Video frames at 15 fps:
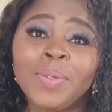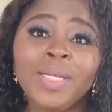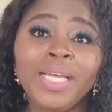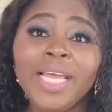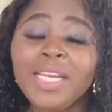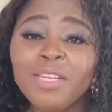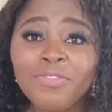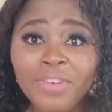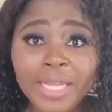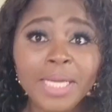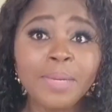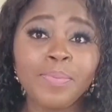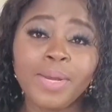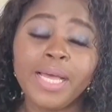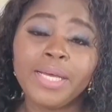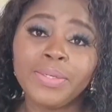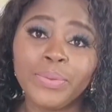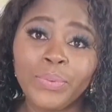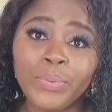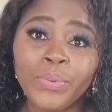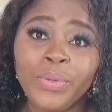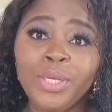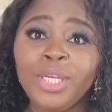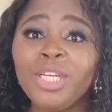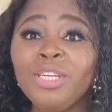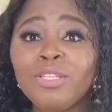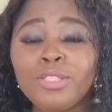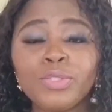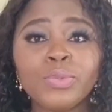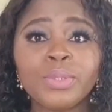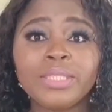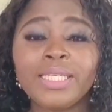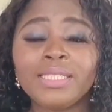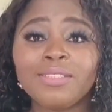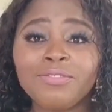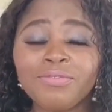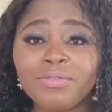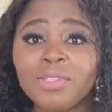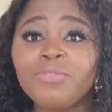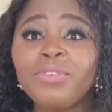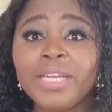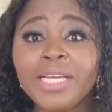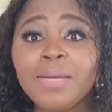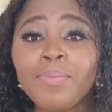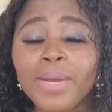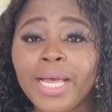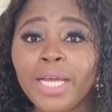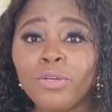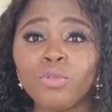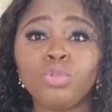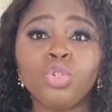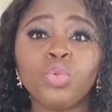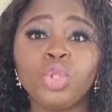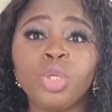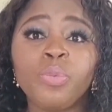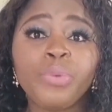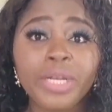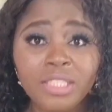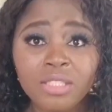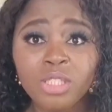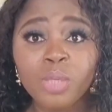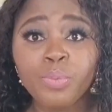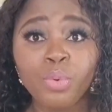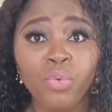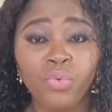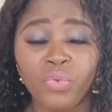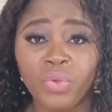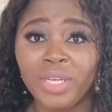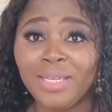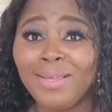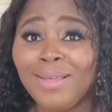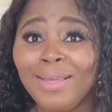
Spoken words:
In the Pflegeplanung, you need to know that the Pflegeplanung during your praktische Prüfung